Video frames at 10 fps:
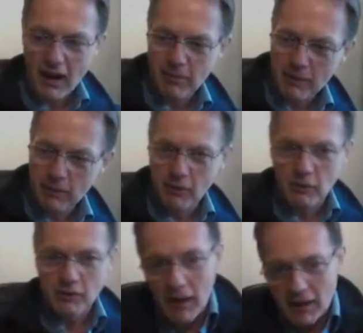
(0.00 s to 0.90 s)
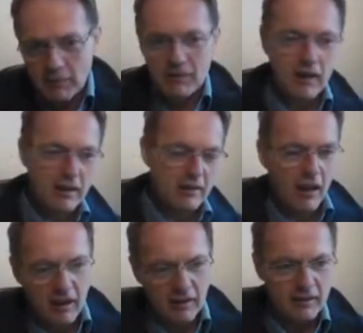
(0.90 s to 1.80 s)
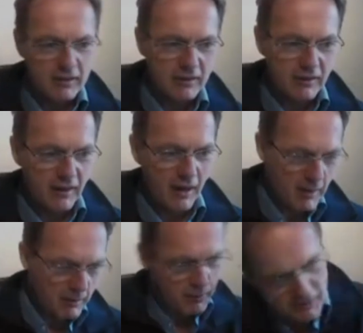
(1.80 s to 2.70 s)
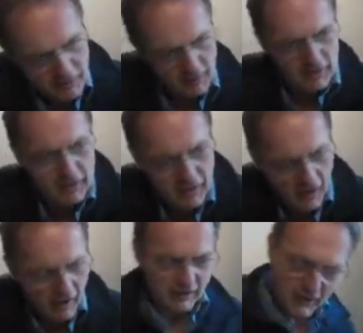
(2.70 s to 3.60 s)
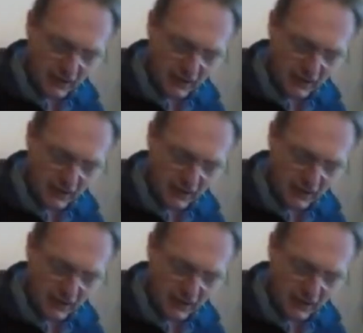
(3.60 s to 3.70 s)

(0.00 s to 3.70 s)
people, there was a mashed potato dance, and people used to do this dance.